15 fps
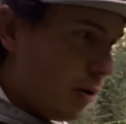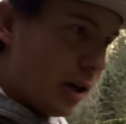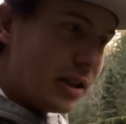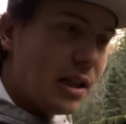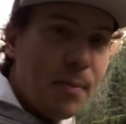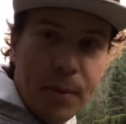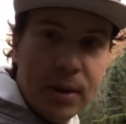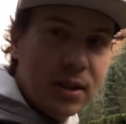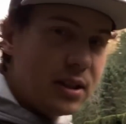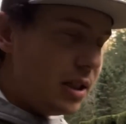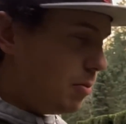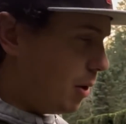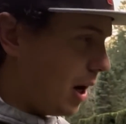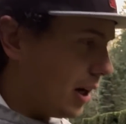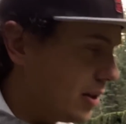I step on the tee
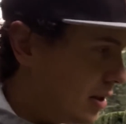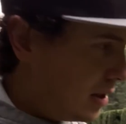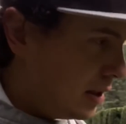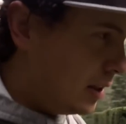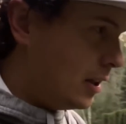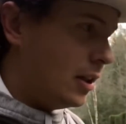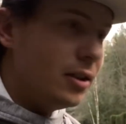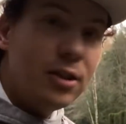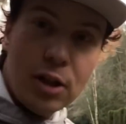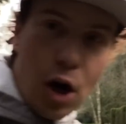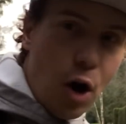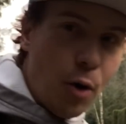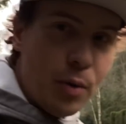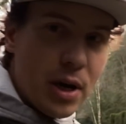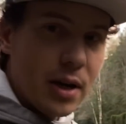box to
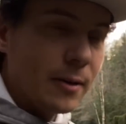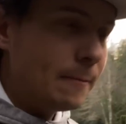own it.